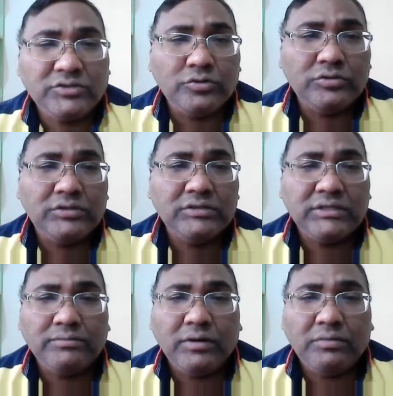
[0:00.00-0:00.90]
So
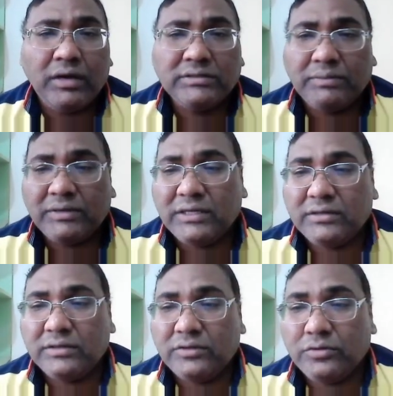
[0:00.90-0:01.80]
some
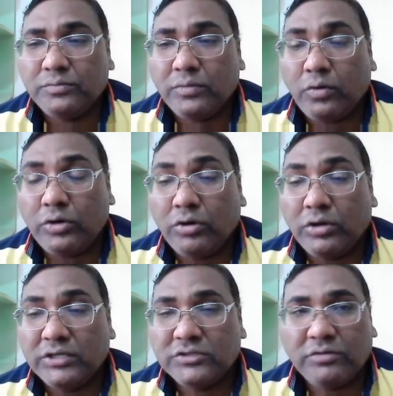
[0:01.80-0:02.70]
other old
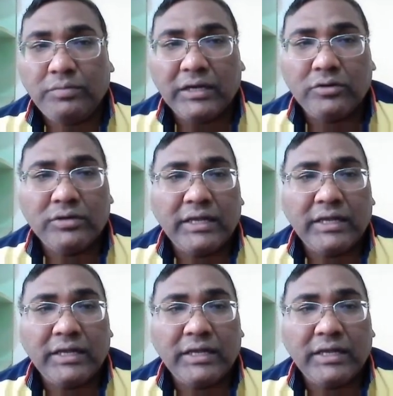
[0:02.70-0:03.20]
colleges of Bangalore,